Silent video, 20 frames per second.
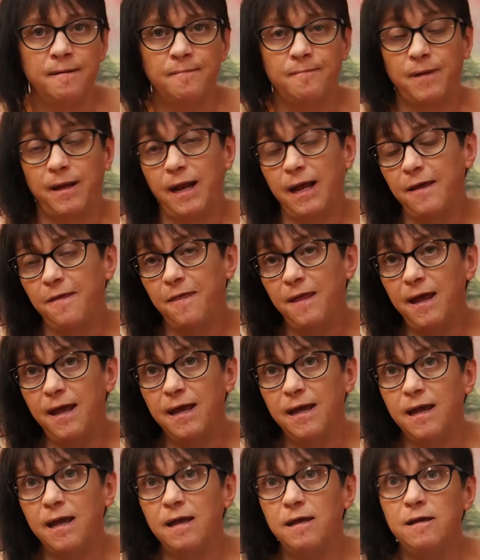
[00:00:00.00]
And I
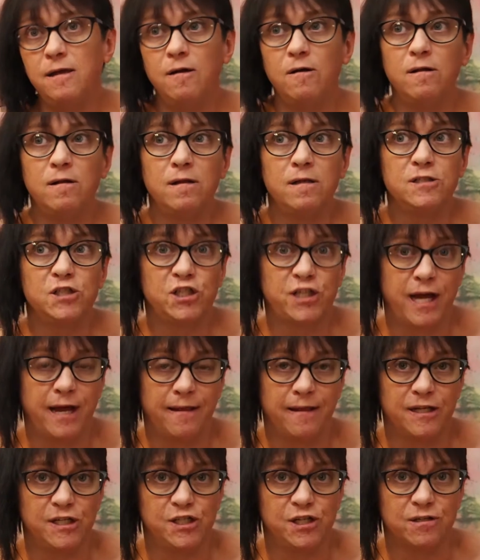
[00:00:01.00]
think you'll
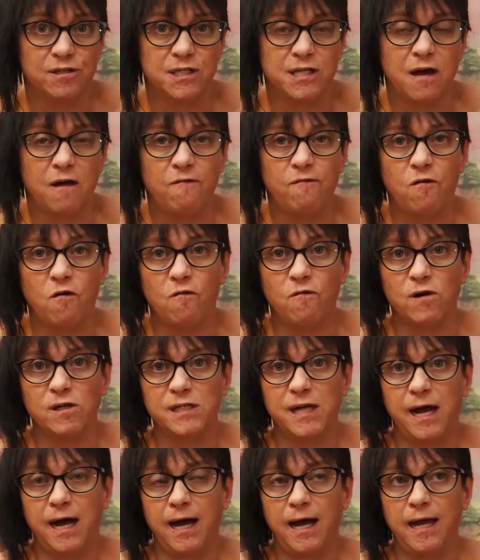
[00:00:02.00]
challenge yourself over
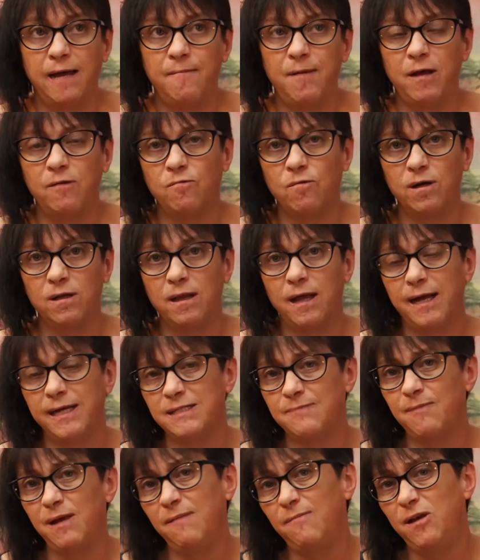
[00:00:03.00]
time and
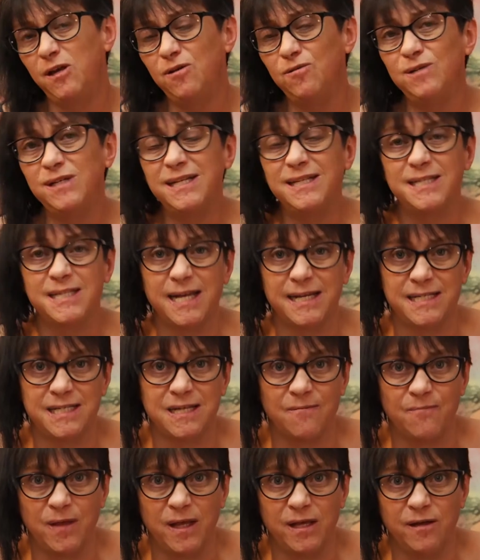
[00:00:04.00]
realize maybe you did say
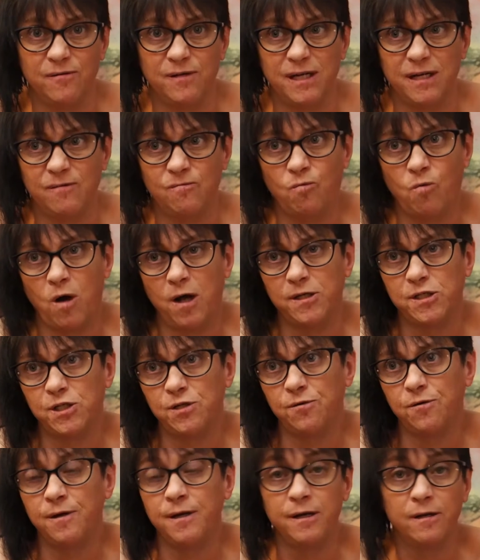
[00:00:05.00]
something you didn't want
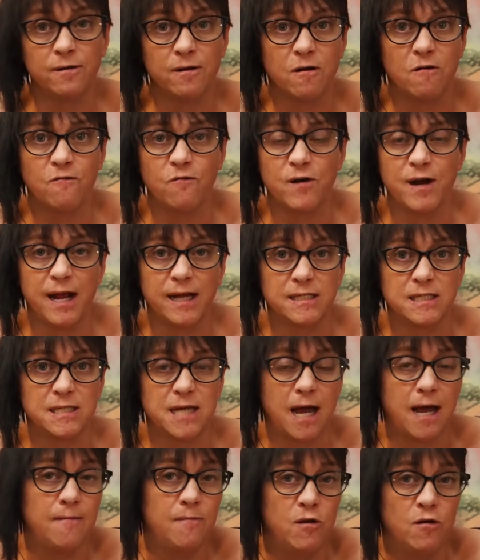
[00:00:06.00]
to, and you'll know for next
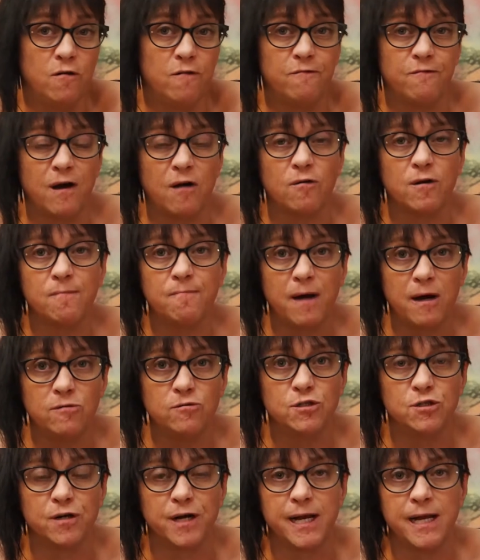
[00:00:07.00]
time you have found a
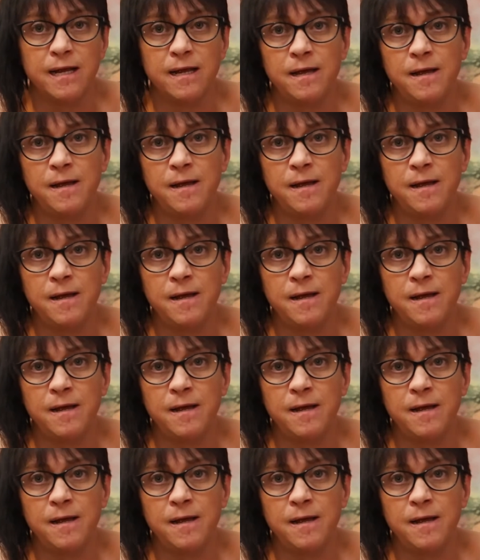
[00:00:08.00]
boundary.